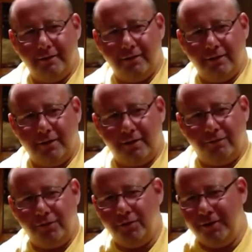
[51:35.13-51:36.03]
a
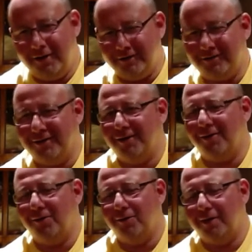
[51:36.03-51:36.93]
few years
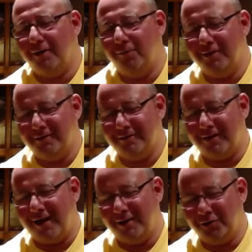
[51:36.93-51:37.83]
ago,
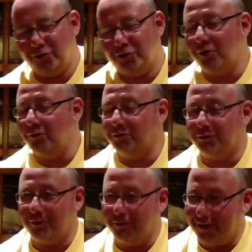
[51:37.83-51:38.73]
I had a show. It was
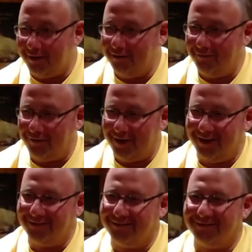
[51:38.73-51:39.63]
sold out in
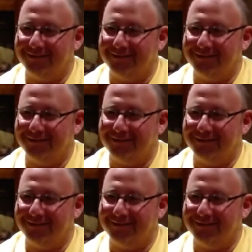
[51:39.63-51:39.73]
advance.